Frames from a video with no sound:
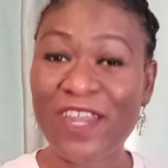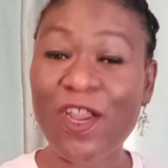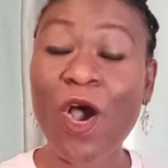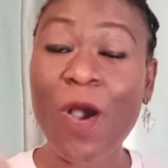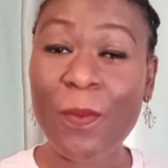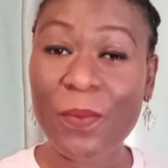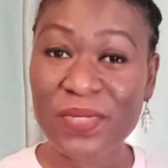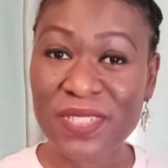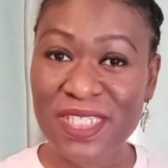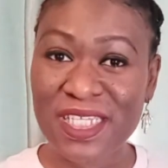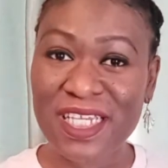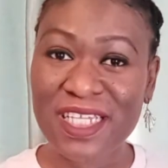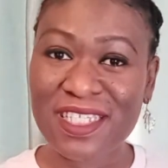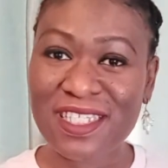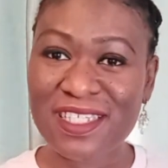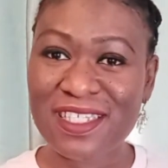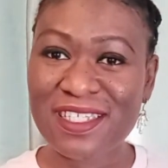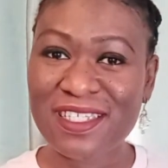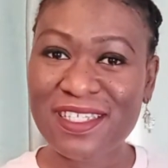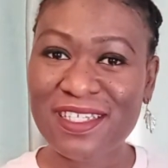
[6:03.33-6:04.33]
an
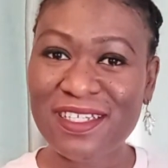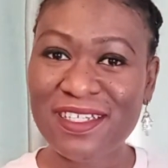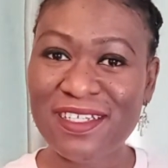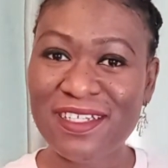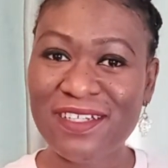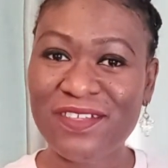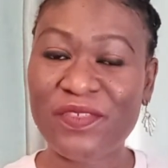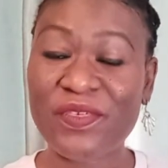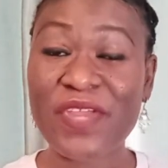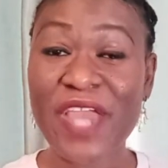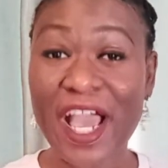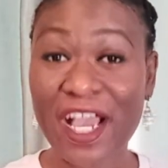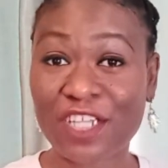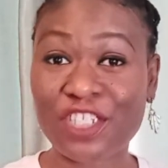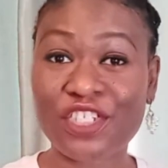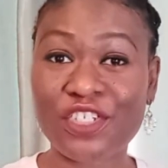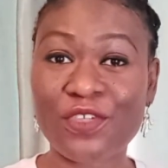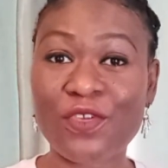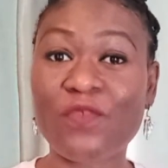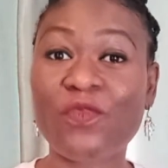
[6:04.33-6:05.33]
opposite
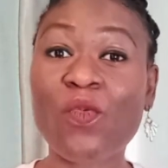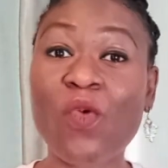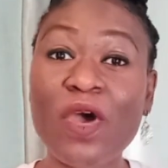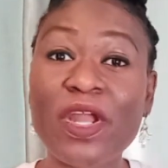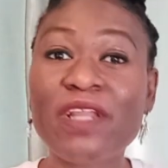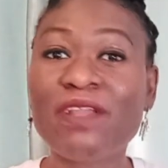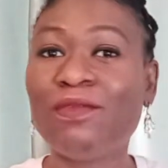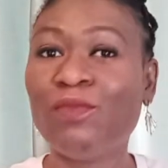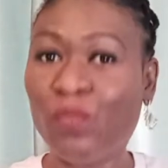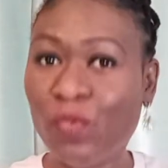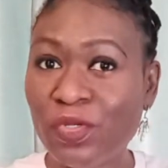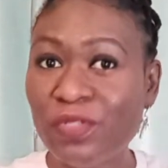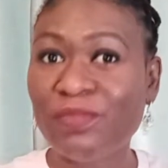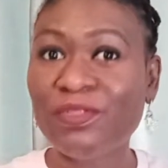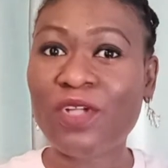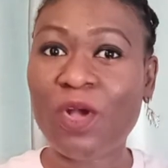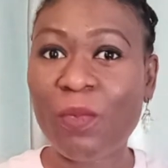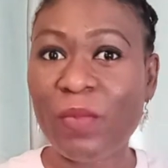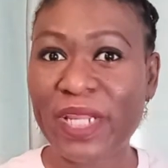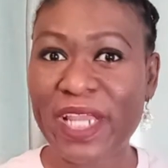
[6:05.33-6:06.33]
reaction of what would
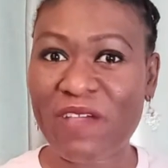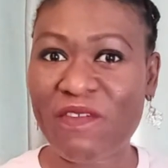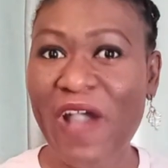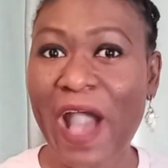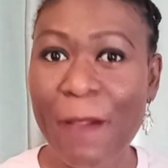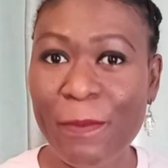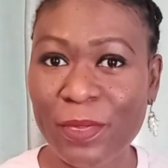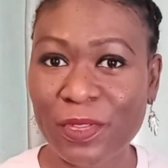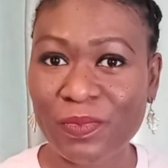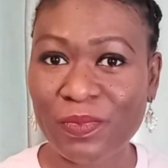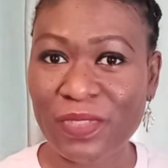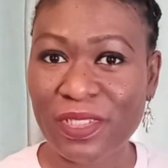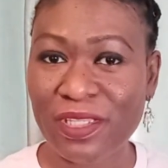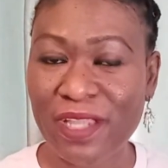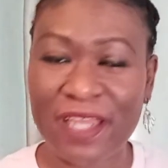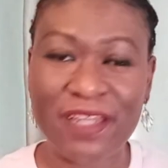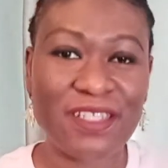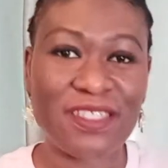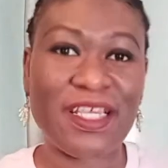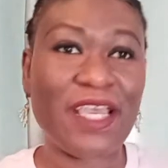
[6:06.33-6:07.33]
normally have happened.
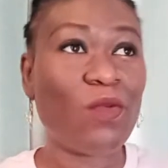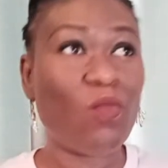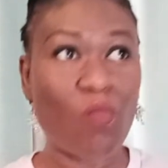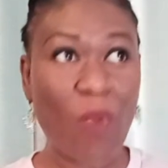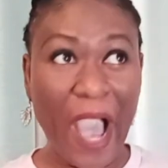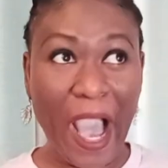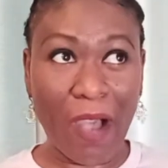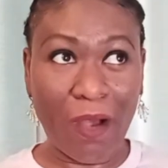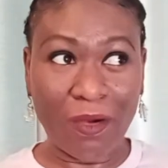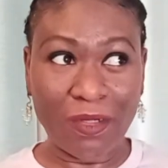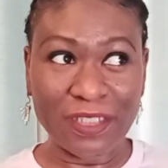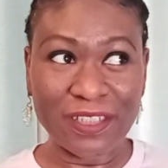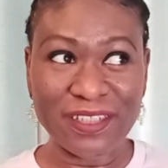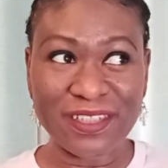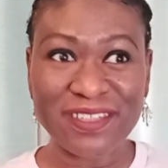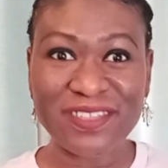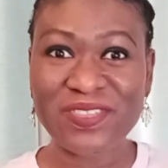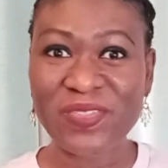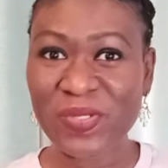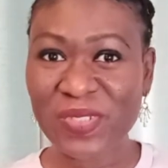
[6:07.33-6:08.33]
And it's like,
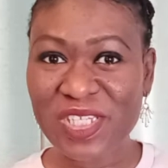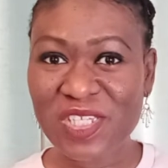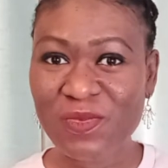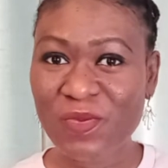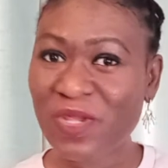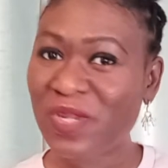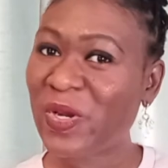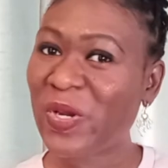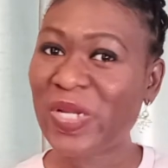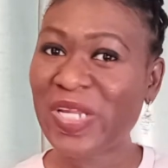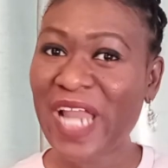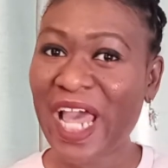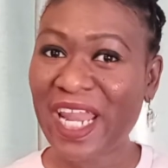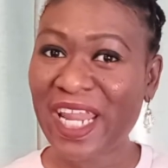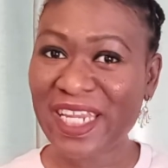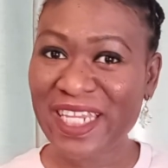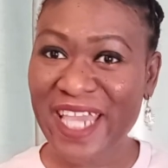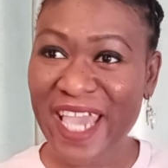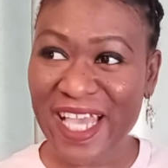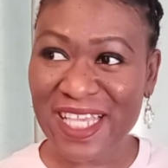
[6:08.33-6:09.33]
wow, Holy Spirit heard
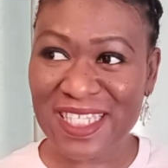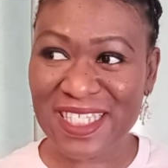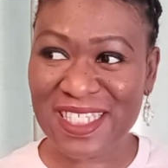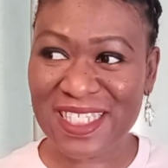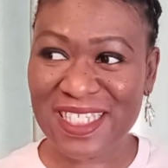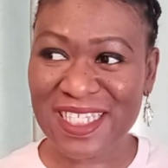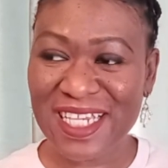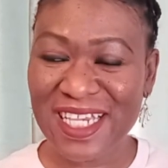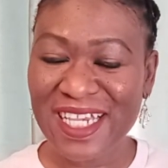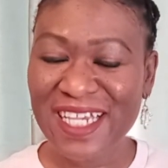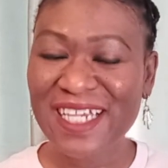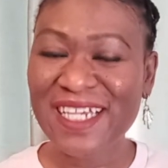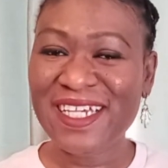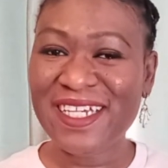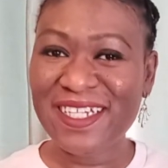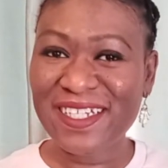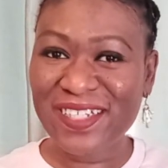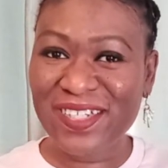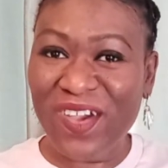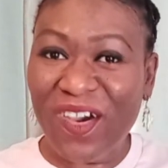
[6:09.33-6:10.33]
that. And yes,
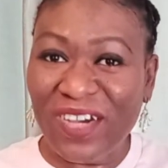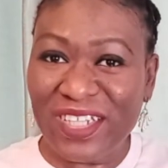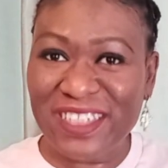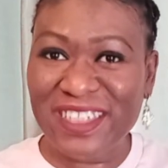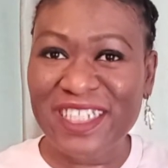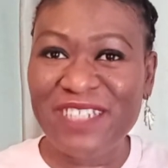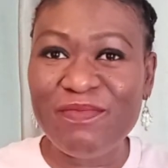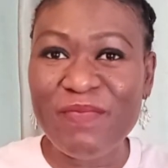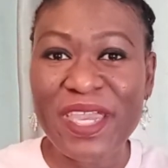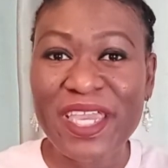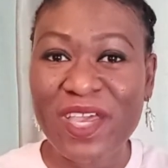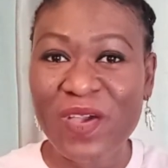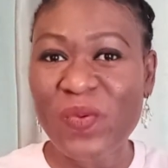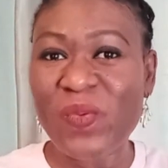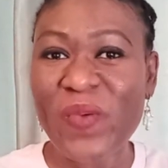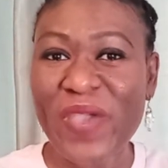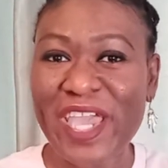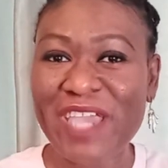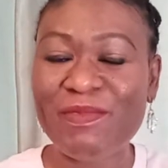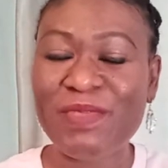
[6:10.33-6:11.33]
God did make
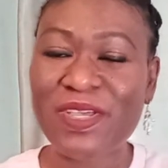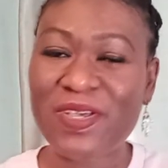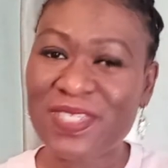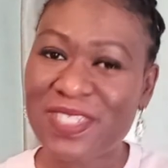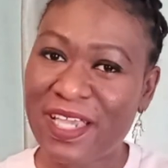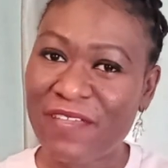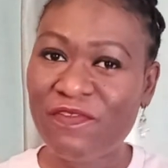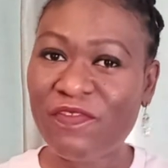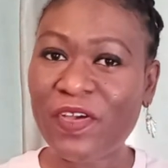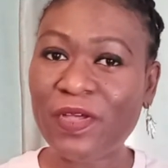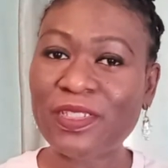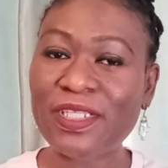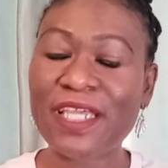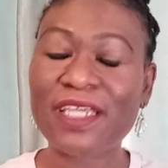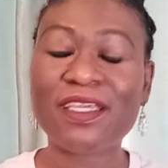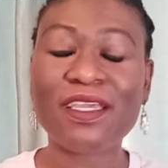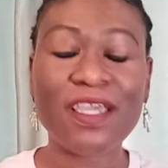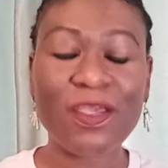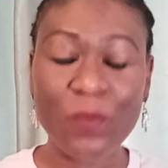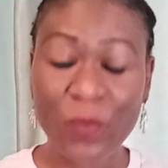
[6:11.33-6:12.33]
a way because I felt
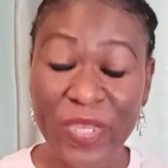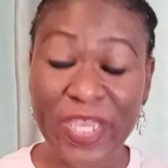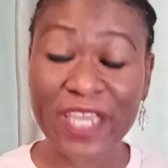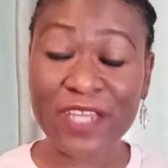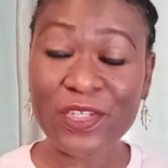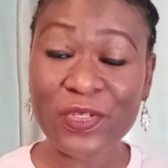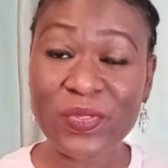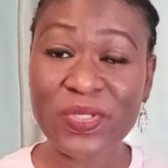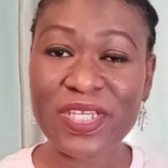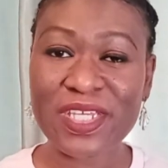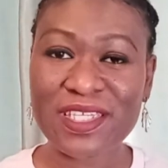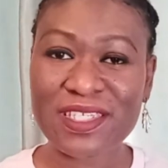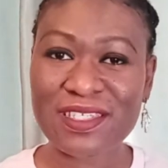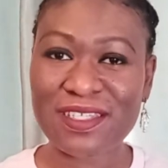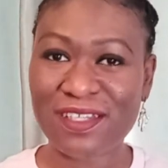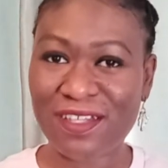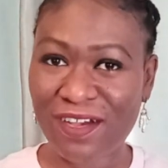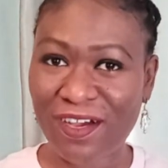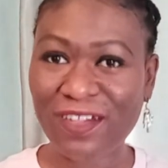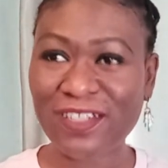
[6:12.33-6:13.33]
like we can do
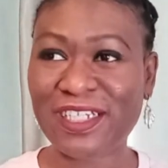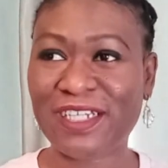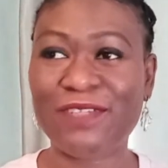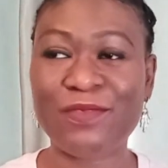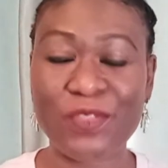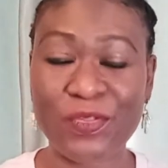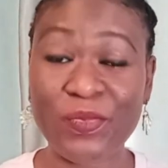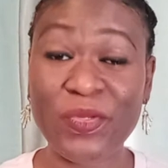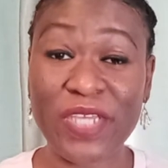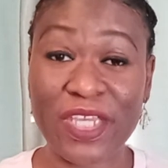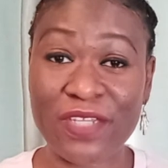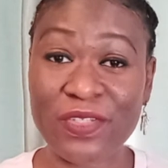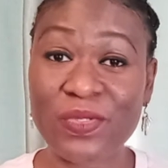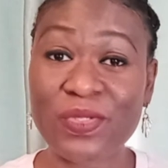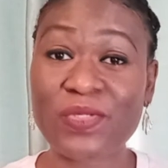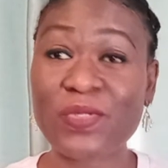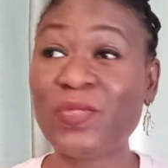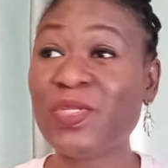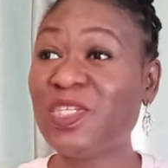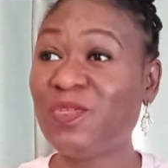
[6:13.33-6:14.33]
this. We can do
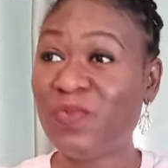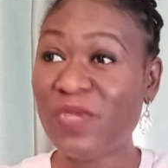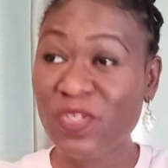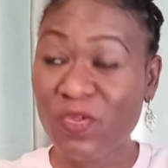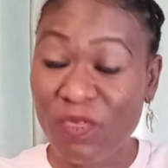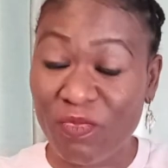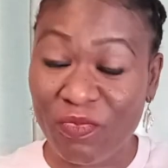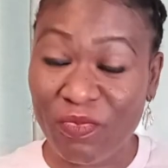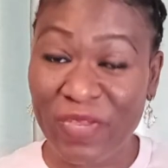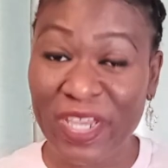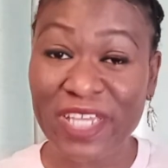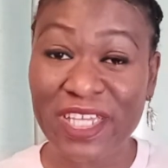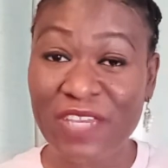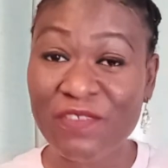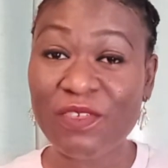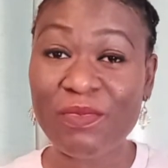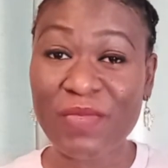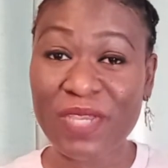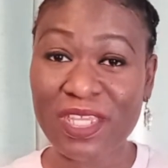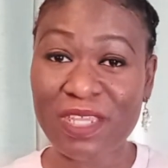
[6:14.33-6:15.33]
this. Holy Spirit, you've made
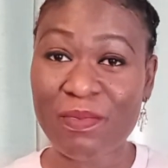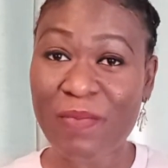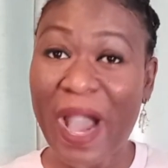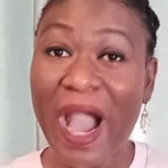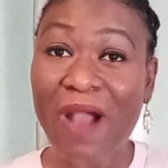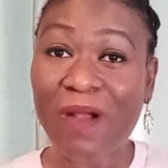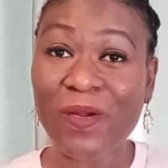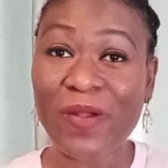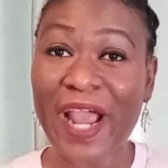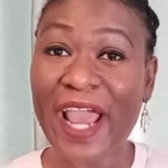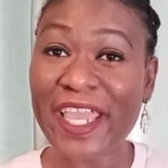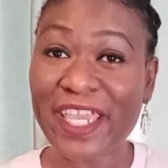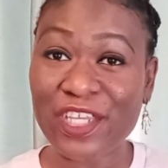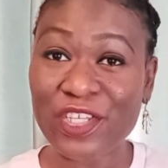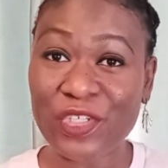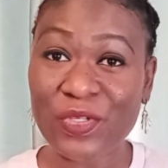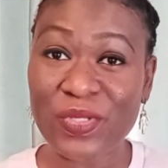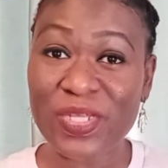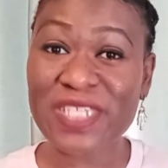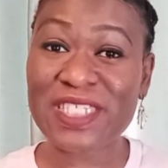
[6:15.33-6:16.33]
given me the power. I
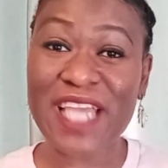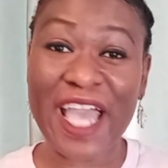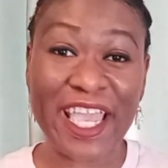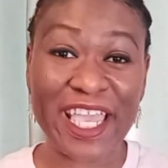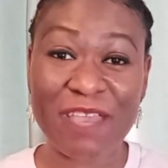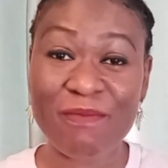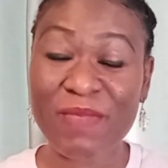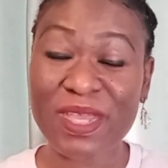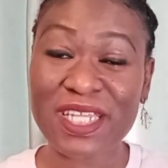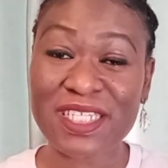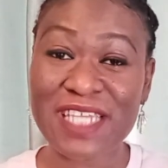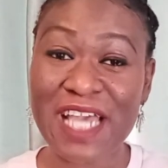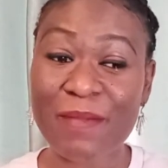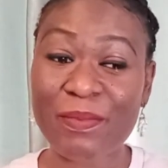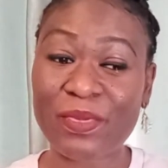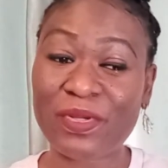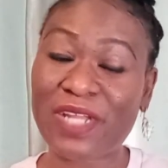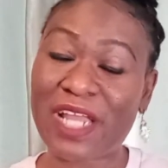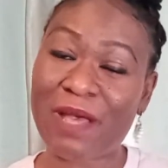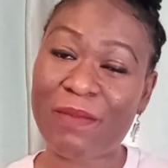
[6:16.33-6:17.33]
can do this. I can make this
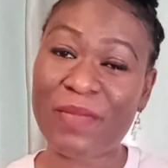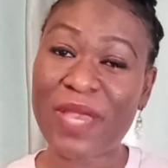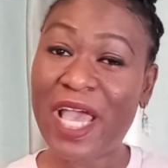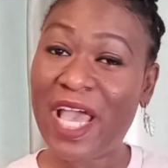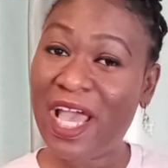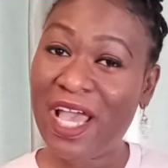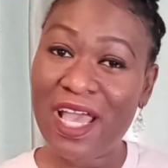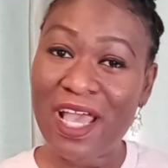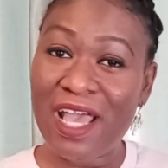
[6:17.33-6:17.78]
happen. I'm